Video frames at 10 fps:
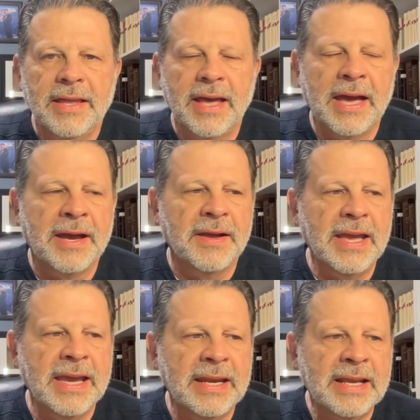uh,
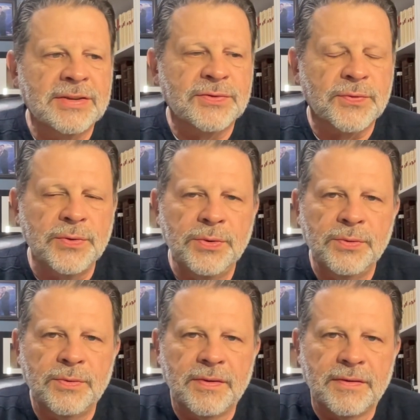it is
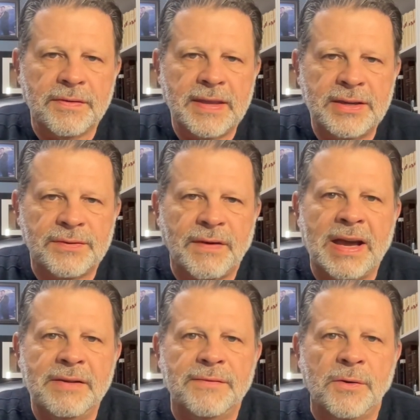through these
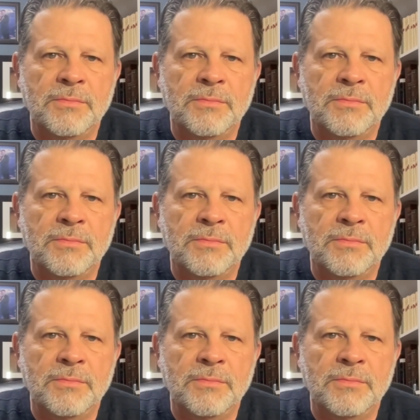fivefold